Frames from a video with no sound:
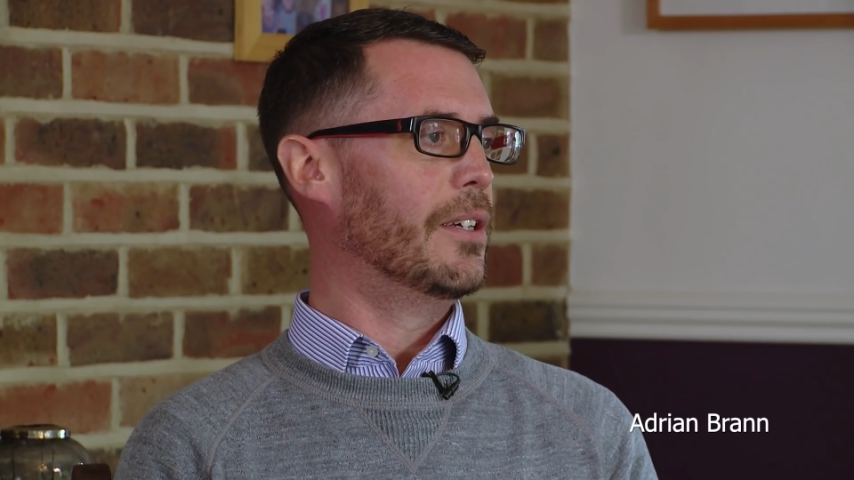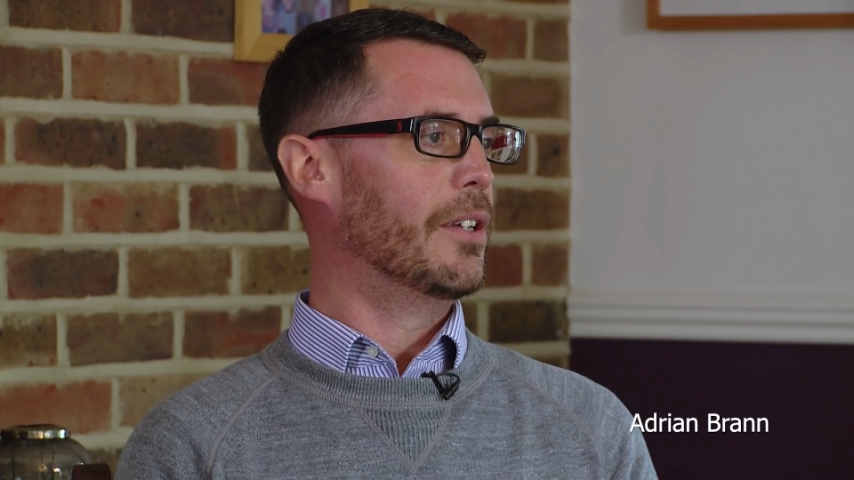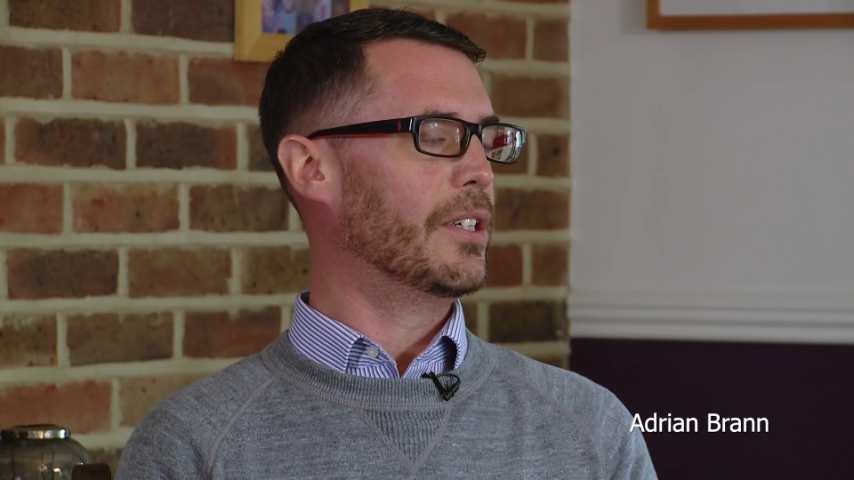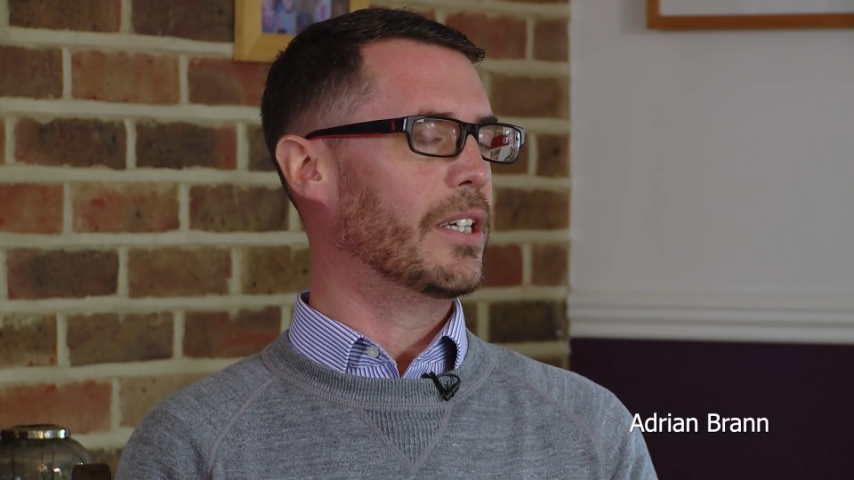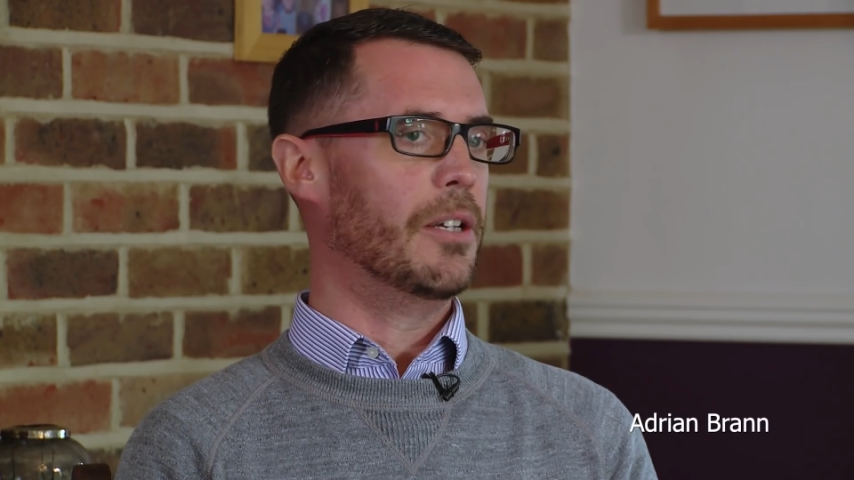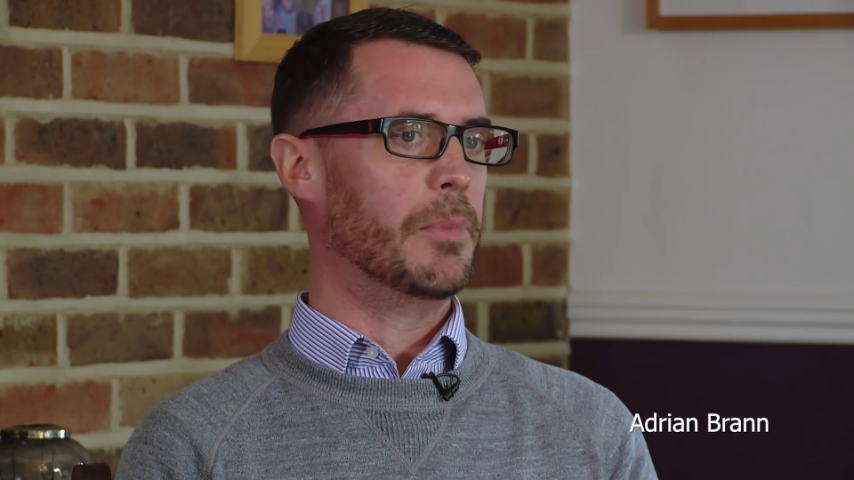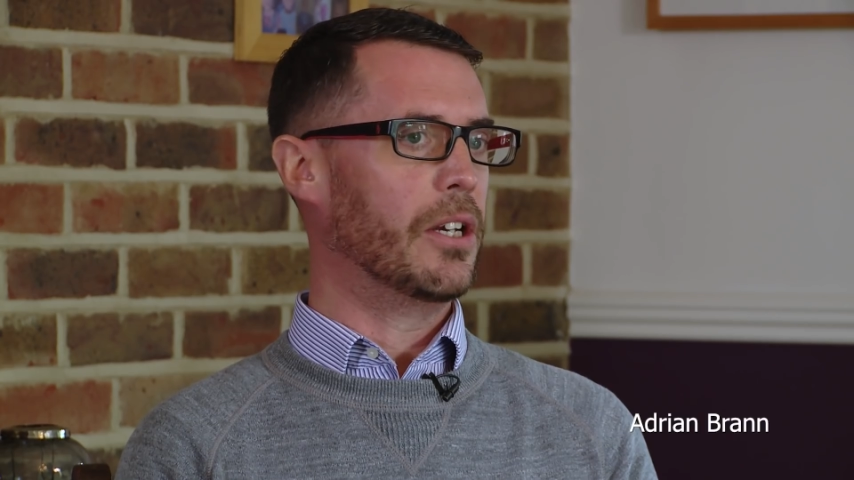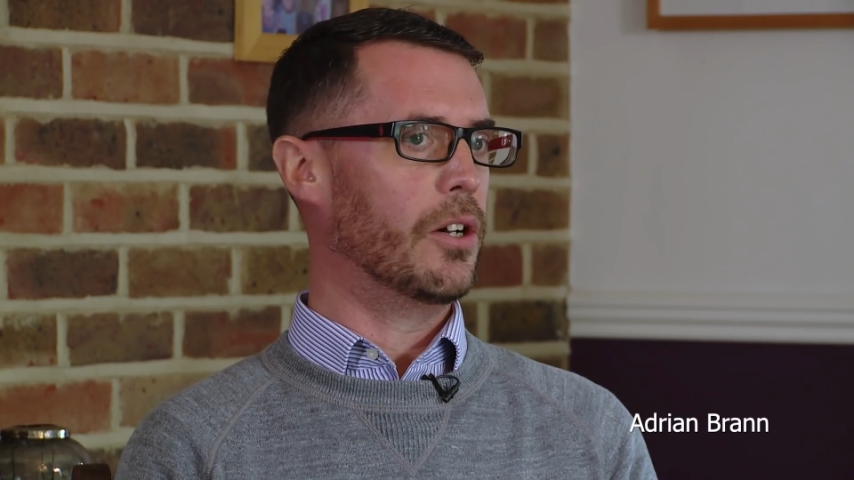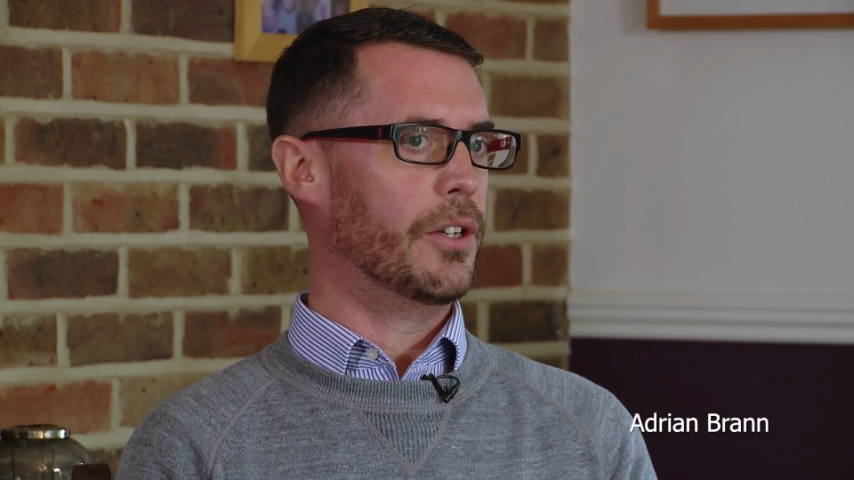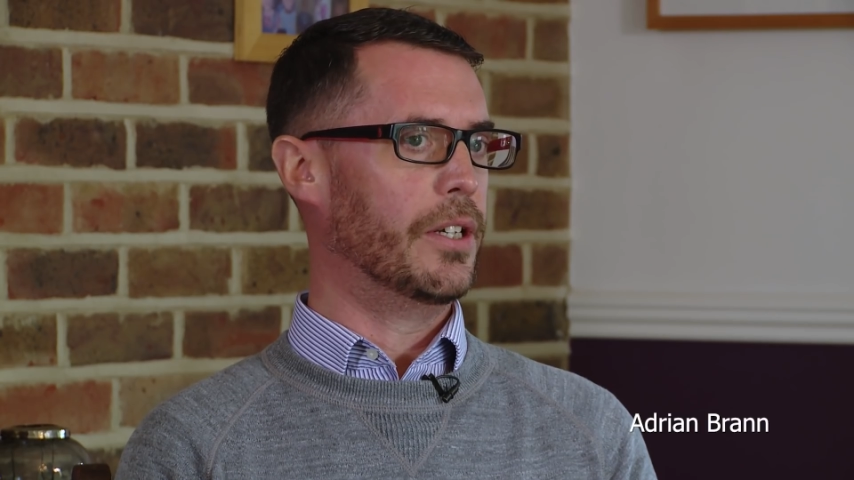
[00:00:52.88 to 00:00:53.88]
I think it hit me
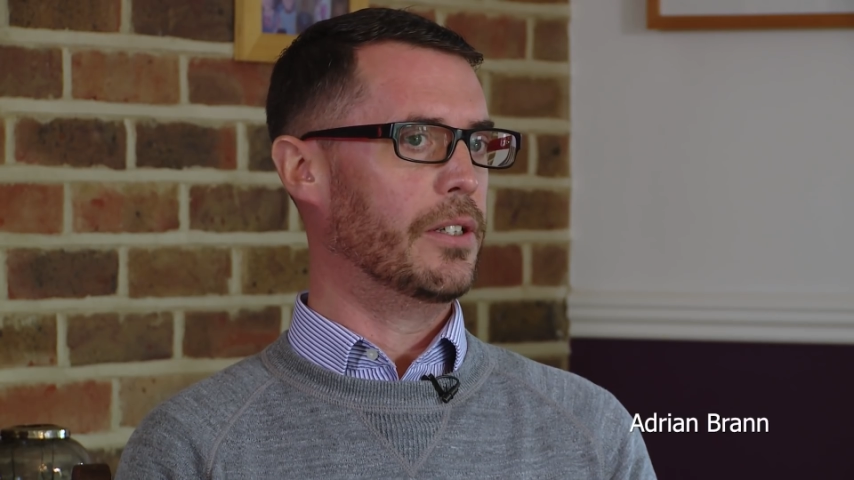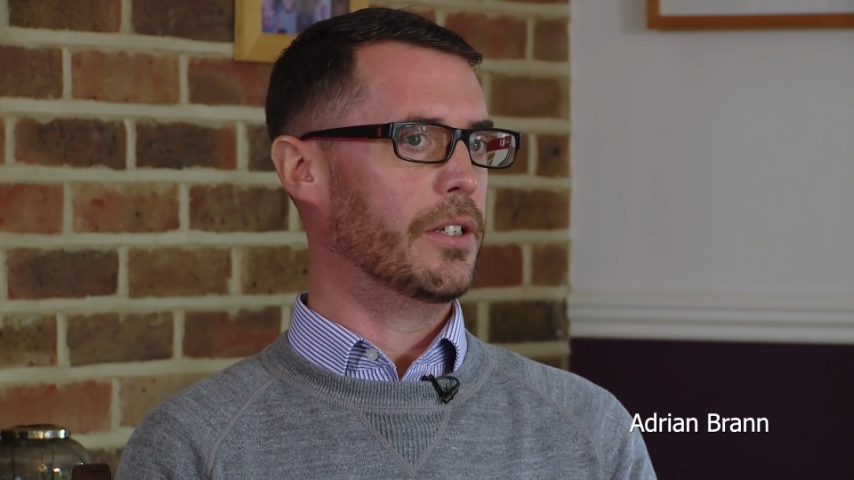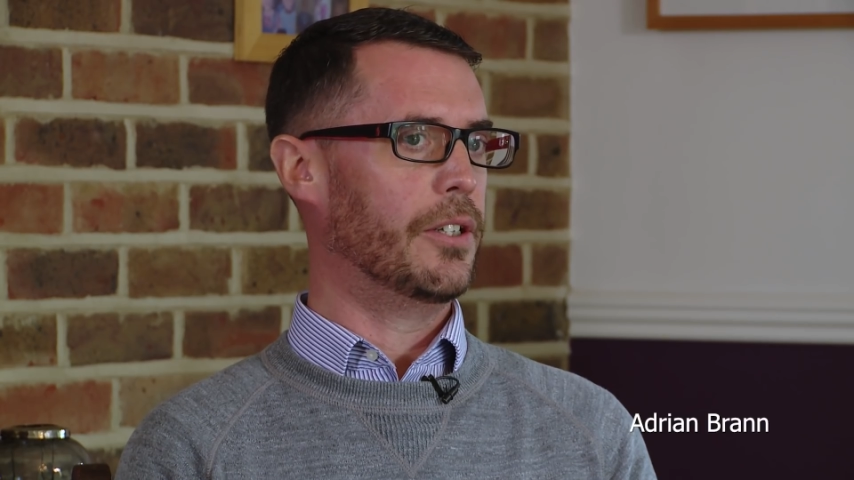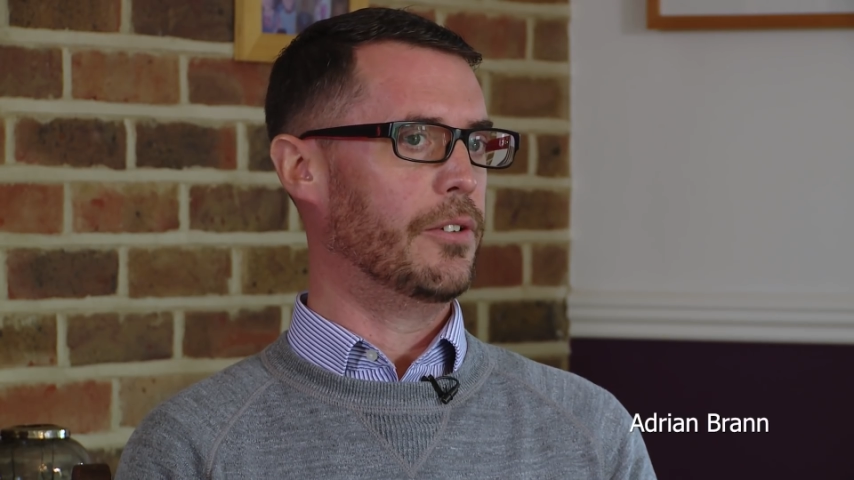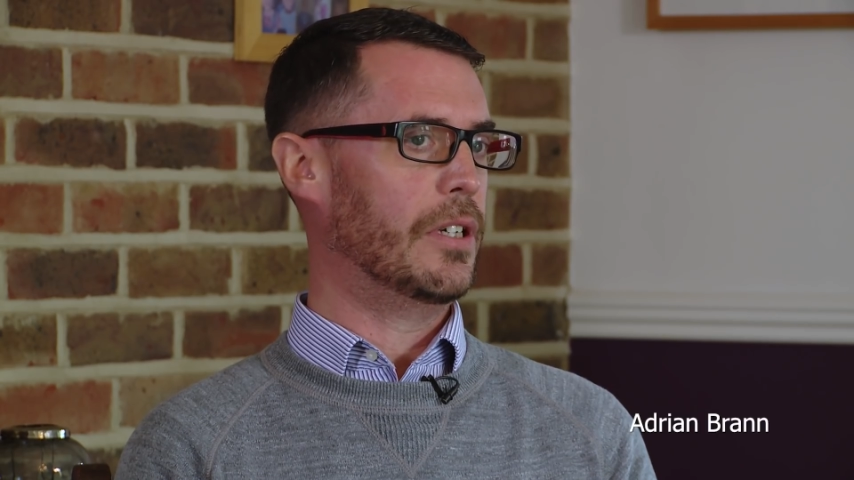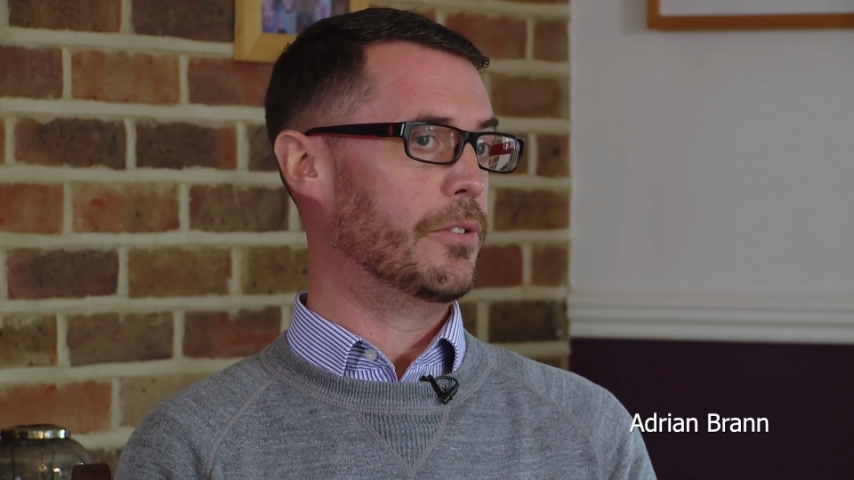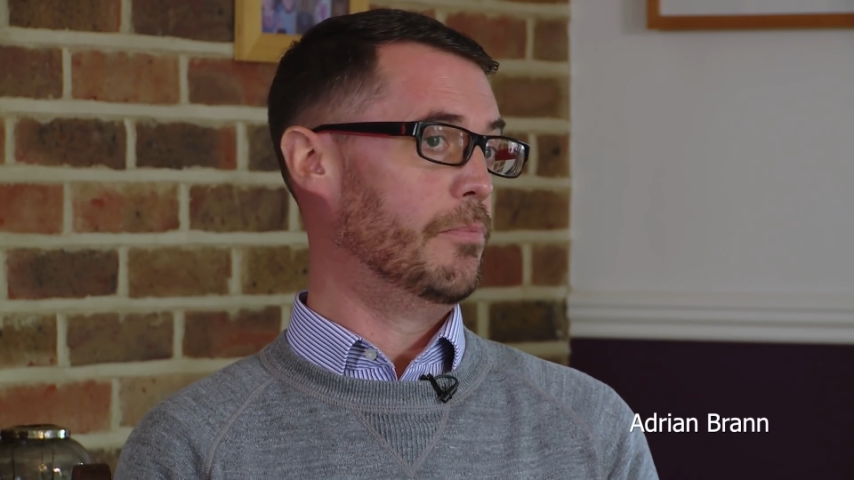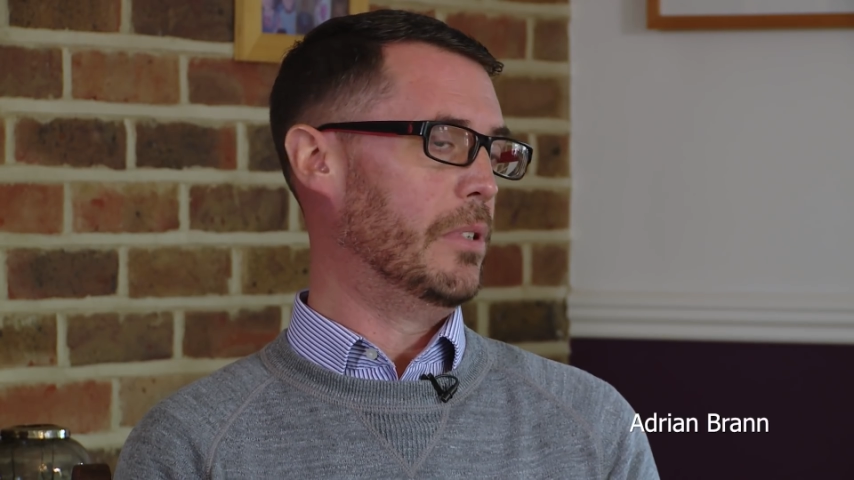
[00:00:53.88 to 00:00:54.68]
harder. I don't know if